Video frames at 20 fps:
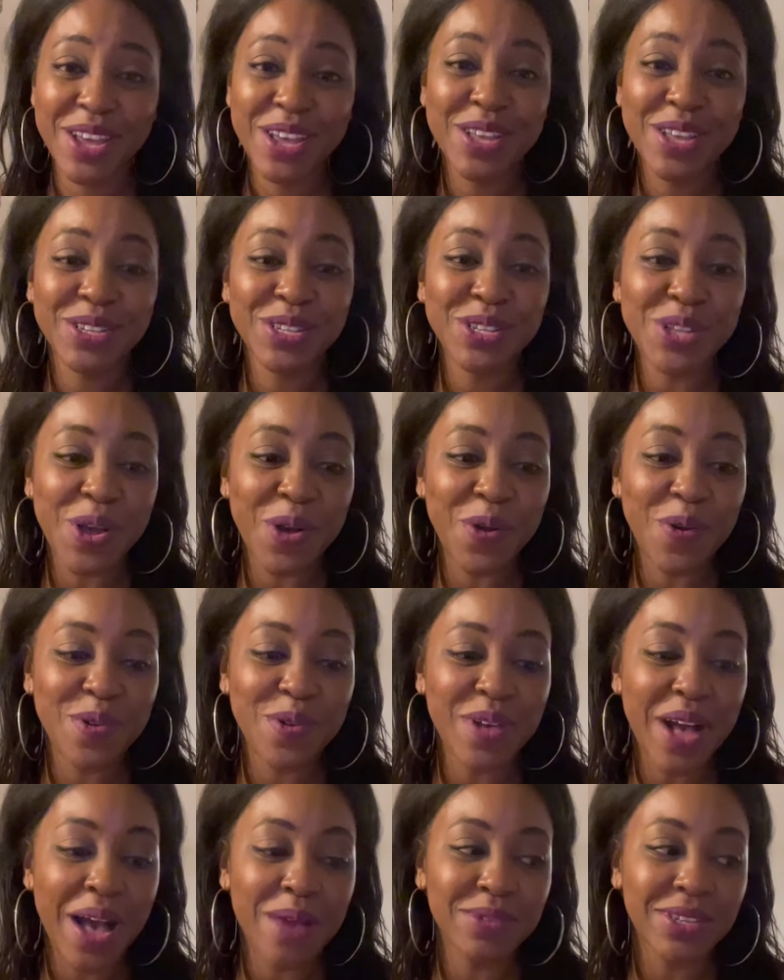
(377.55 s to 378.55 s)
So
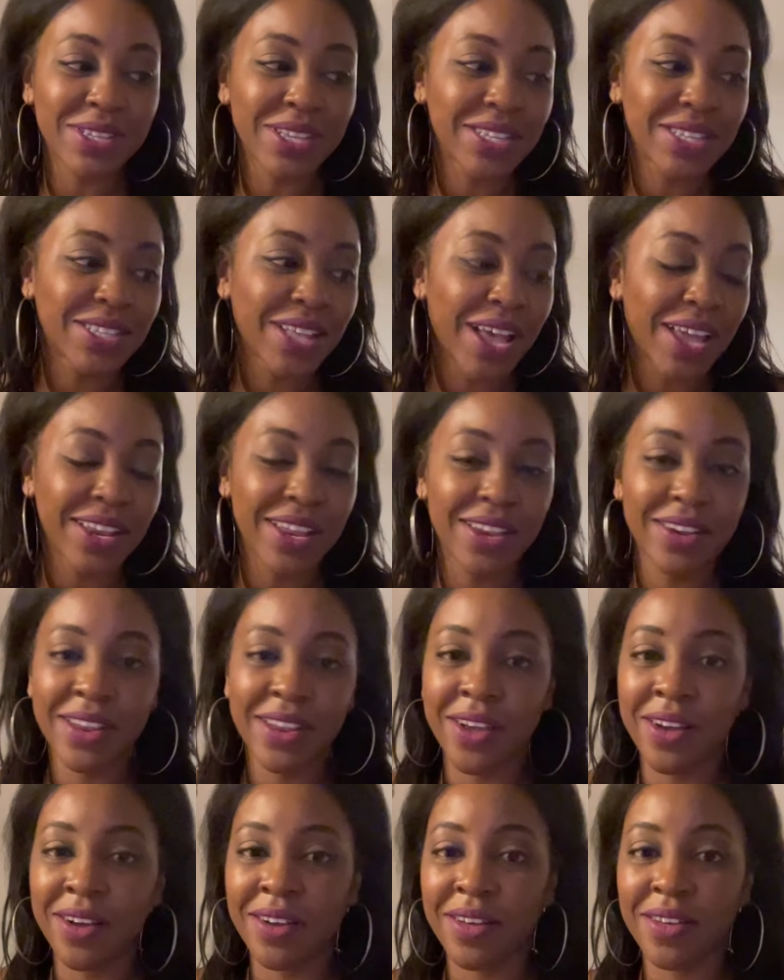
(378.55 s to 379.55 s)
I'm just excited
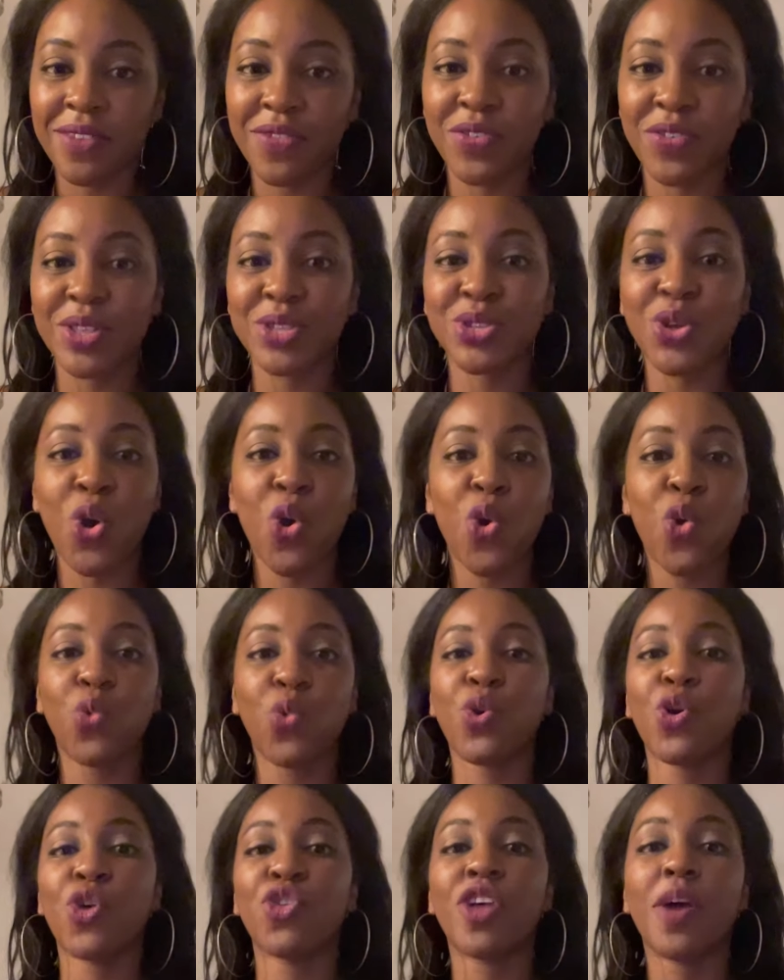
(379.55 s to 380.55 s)
for this whole
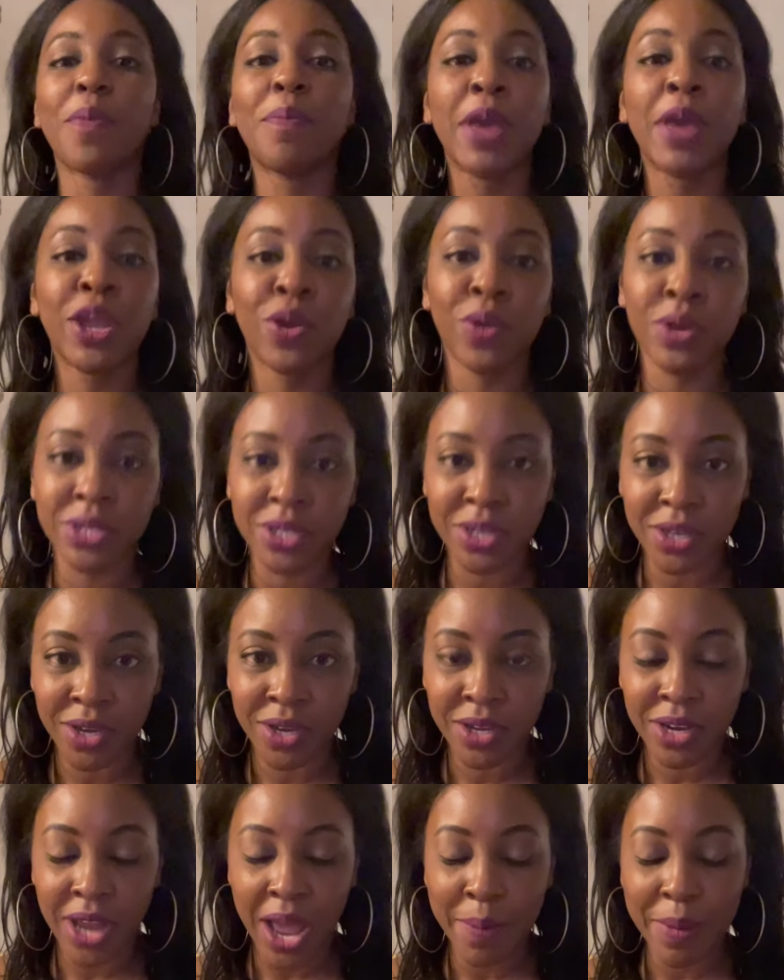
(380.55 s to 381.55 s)
world of
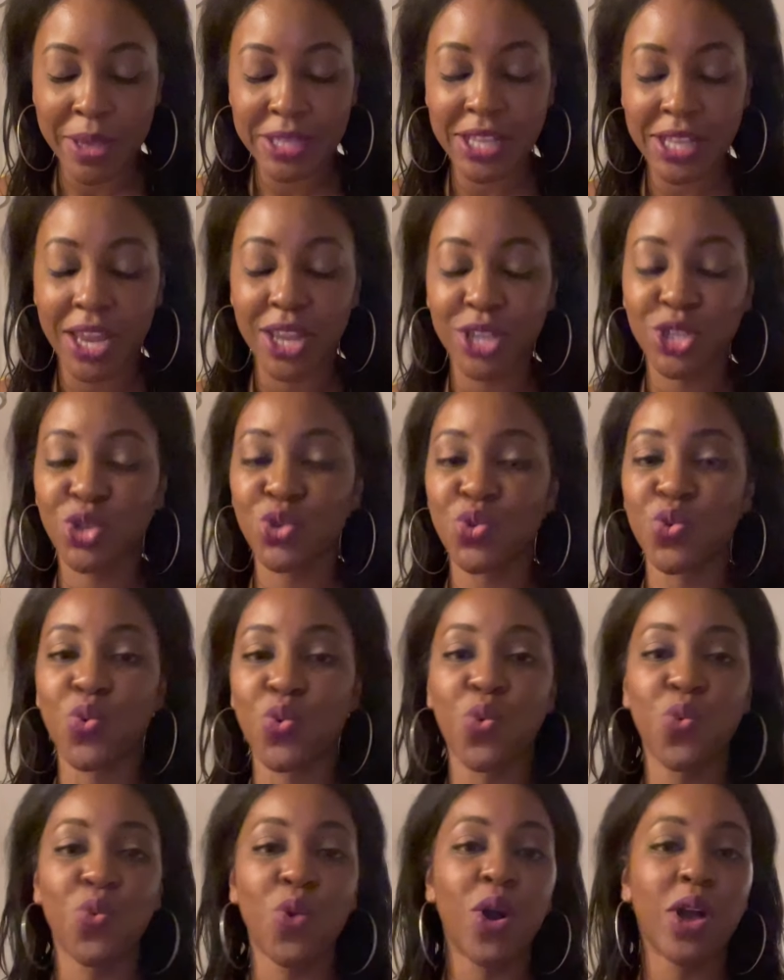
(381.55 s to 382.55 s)
parenthood. I'm excited to
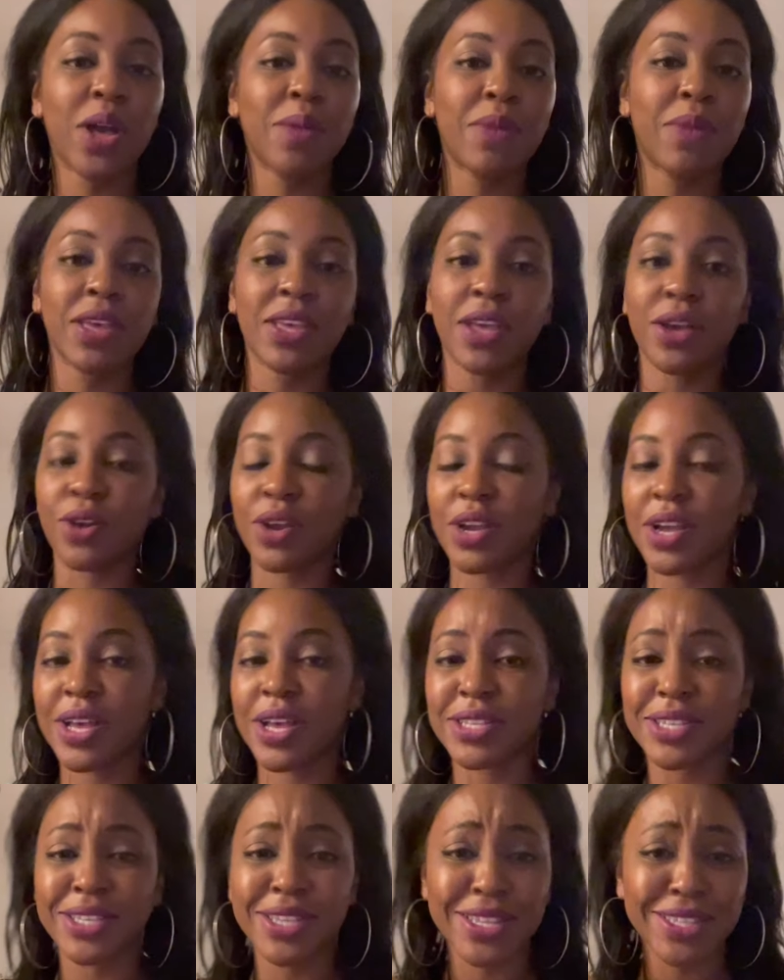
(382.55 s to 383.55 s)
welcome my younger
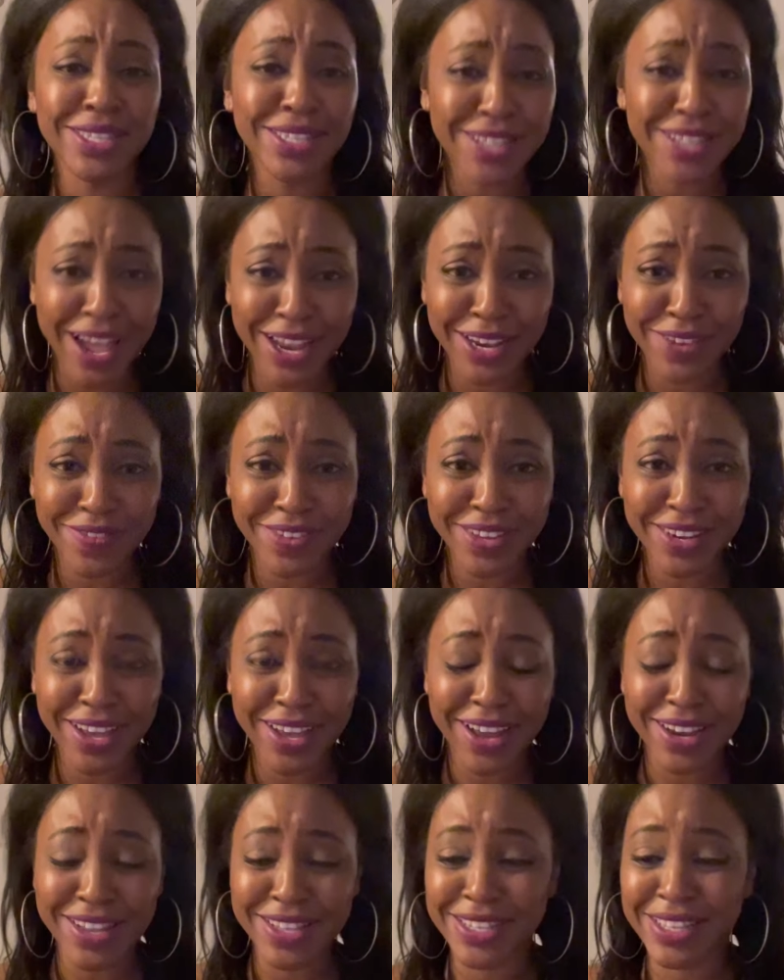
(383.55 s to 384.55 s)
cousin inside of it,
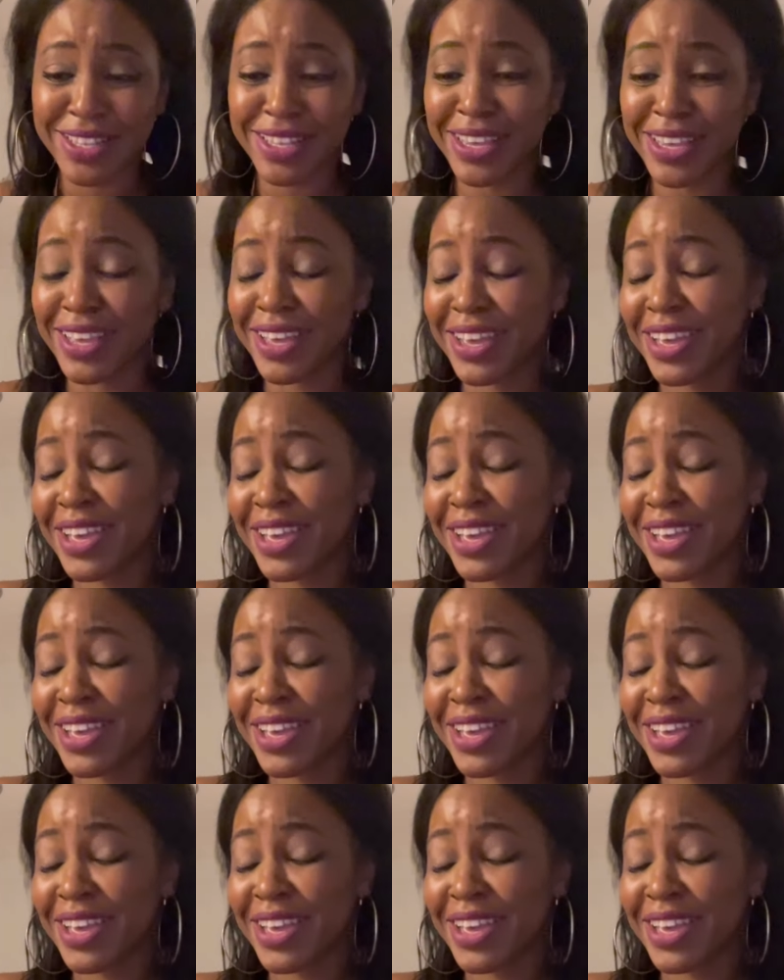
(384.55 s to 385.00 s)
honestly.